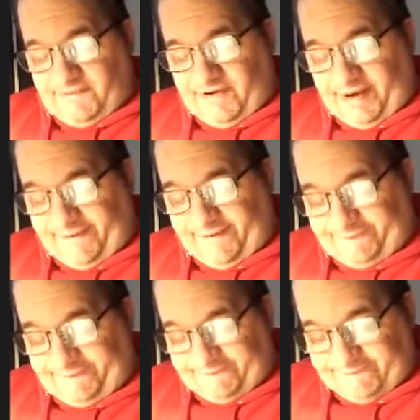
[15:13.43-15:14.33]

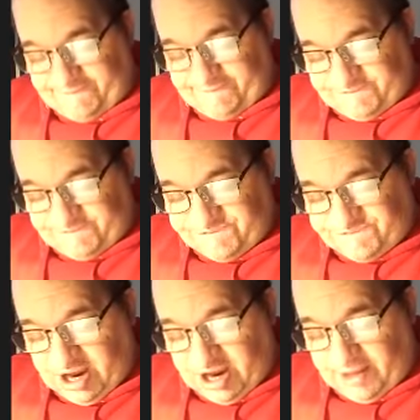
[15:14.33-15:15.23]

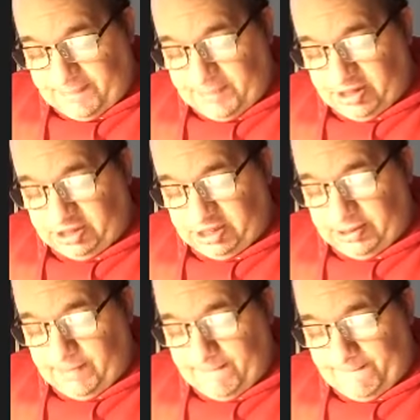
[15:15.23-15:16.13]
$5,895,761